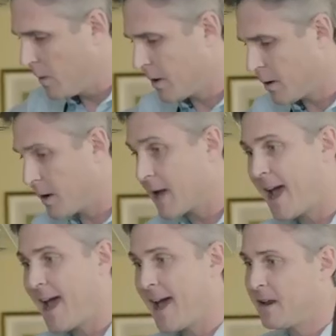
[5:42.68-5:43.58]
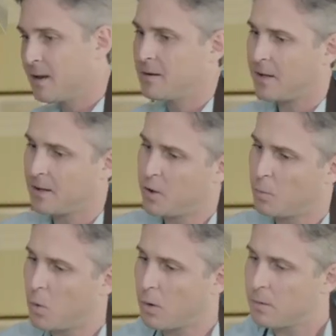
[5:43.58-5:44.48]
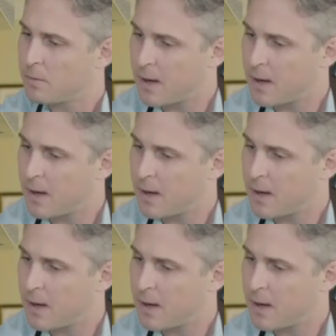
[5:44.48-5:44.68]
We are gonna add a little more